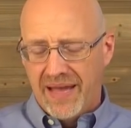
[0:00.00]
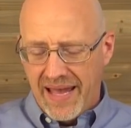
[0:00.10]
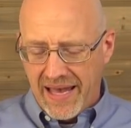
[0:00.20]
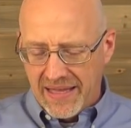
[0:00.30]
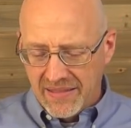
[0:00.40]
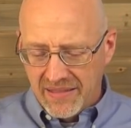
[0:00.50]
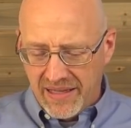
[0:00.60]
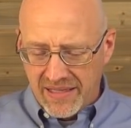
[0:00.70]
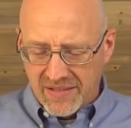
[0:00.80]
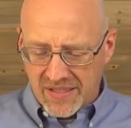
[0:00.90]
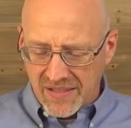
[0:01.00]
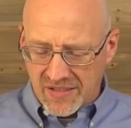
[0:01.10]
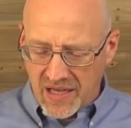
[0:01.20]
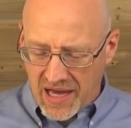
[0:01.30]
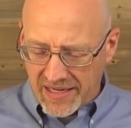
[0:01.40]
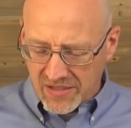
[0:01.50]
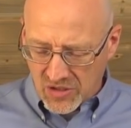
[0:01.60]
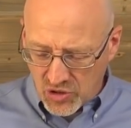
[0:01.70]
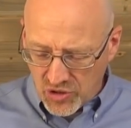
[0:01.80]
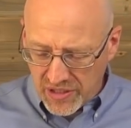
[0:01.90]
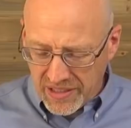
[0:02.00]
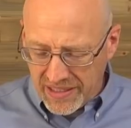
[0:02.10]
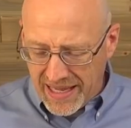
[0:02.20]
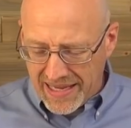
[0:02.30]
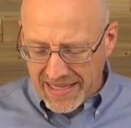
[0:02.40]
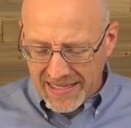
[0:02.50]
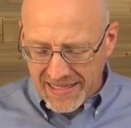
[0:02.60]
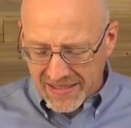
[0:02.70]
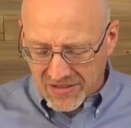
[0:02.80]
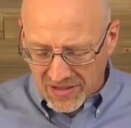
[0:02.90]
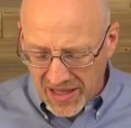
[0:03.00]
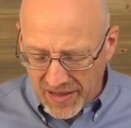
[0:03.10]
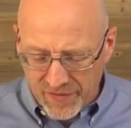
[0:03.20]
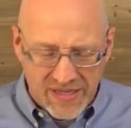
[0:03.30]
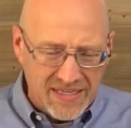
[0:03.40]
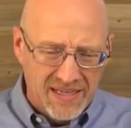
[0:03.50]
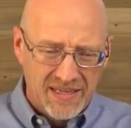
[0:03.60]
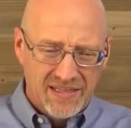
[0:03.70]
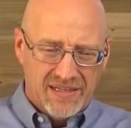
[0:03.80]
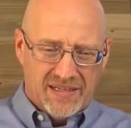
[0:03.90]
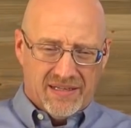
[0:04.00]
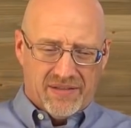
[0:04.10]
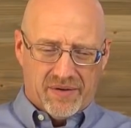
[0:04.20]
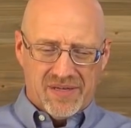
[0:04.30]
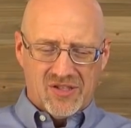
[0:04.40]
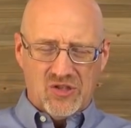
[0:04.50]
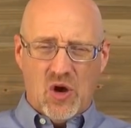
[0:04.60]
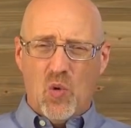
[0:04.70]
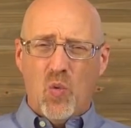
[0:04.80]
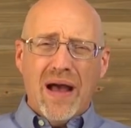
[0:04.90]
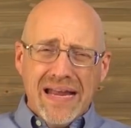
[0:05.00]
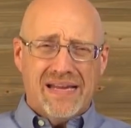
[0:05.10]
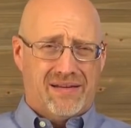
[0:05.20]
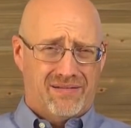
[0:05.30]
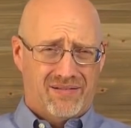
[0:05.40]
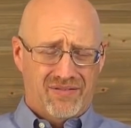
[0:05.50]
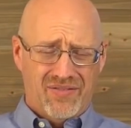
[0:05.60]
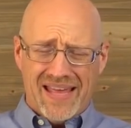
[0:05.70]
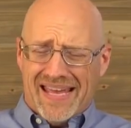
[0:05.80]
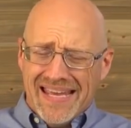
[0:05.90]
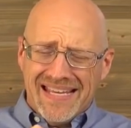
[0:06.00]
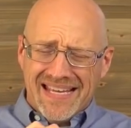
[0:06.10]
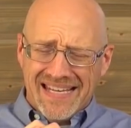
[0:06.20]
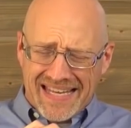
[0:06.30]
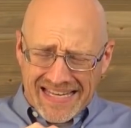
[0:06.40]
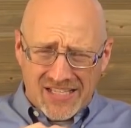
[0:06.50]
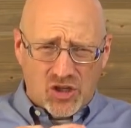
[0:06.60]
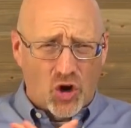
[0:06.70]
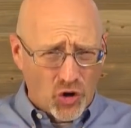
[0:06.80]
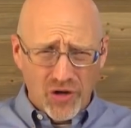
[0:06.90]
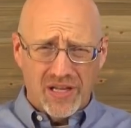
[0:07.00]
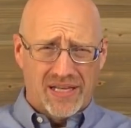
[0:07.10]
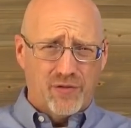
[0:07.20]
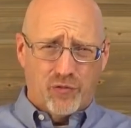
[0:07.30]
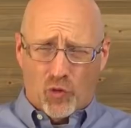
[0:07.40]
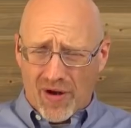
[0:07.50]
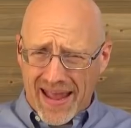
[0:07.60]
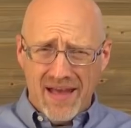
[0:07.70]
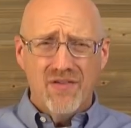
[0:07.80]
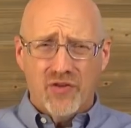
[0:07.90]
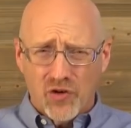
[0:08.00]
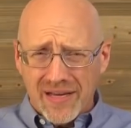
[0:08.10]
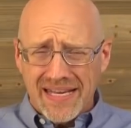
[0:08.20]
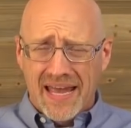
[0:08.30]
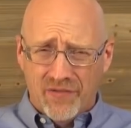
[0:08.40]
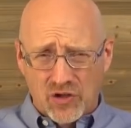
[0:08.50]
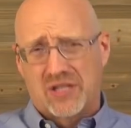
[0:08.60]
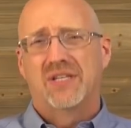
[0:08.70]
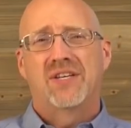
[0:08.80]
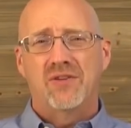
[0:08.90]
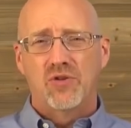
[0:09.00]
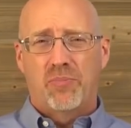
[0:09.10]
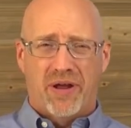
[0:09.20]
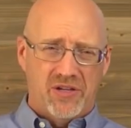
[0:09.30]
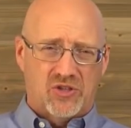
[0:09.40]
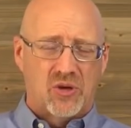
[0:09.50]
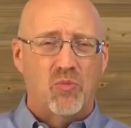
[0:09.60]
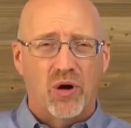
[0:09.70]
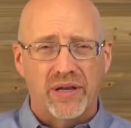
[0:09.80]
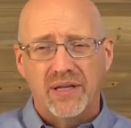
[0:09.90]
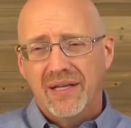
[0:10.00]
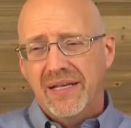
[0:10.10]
And, and since God is good and He is loving, there is no way that he can eternally, forever and ever continue to punish someone.